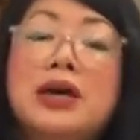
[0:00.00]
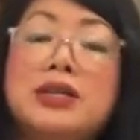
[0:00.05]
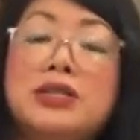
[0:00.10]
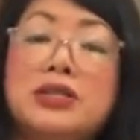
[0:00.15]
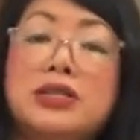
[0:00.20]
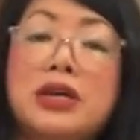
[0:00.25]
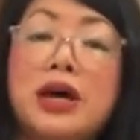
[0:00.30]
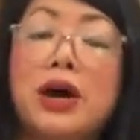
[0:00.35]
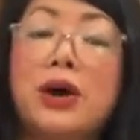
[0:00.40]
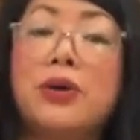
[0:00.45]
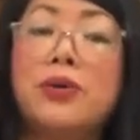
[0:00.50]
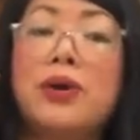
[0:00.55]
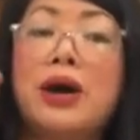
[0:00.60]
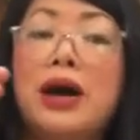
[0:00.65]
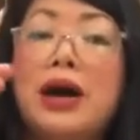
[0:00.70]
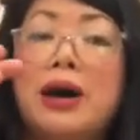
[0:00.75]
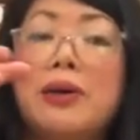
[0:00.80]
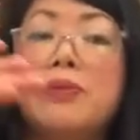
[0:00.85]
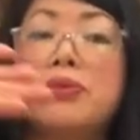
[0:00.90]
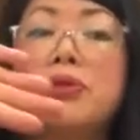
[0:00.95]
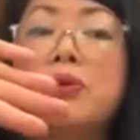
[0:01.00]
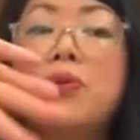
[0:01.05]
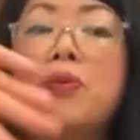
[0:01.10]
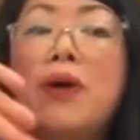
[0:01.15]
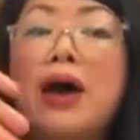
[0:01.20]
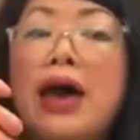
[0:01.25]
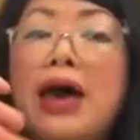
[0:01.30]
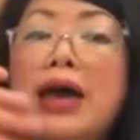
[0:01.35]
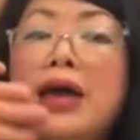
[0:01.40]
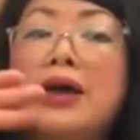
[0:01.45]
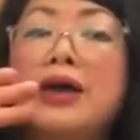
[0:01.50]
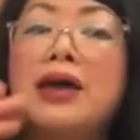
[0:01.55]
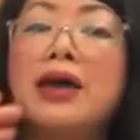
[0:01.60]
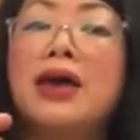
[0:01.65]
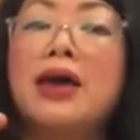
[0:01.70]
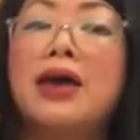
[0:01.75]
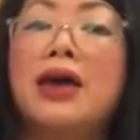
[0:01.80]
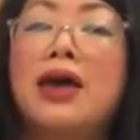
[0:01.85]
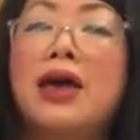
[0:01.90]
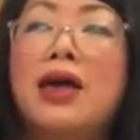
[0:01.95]
So um, the way
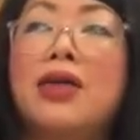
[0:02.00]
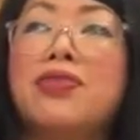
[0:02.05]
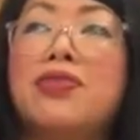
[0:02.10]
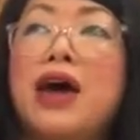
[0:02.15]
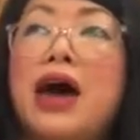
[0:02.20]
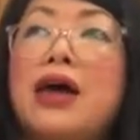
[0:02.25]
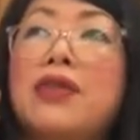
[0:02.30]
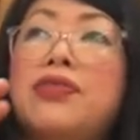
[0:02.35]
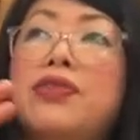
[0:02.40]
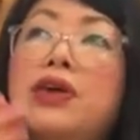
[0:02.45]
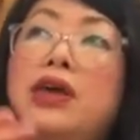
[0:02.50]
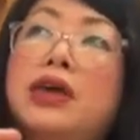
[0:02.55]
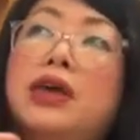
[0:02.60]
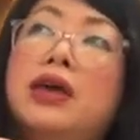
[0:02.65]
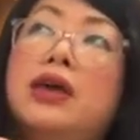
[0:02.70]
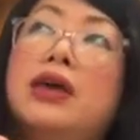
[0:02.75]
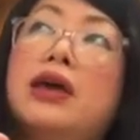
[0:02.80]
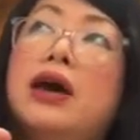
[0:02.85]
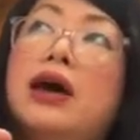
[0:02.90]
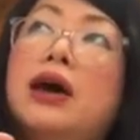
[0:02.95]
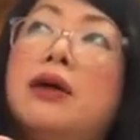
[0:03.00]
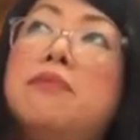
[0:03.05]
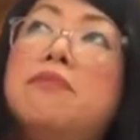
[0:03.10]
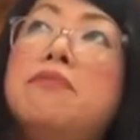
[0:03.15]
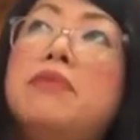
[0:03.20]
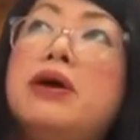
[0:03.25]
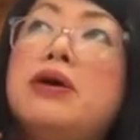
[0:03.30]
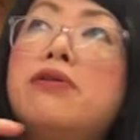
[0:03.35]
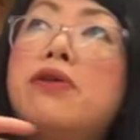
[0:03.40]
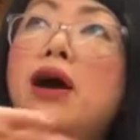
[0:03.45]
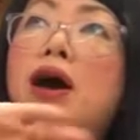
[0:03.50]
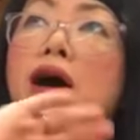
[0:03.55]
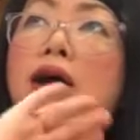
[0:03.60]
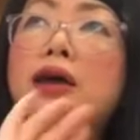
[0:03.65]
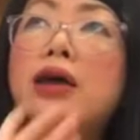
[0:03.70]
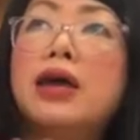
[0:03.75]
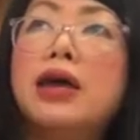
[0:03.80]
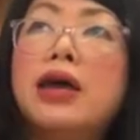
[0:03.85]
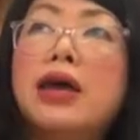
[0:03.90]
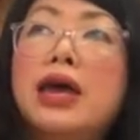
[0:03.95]
that the uh, mirror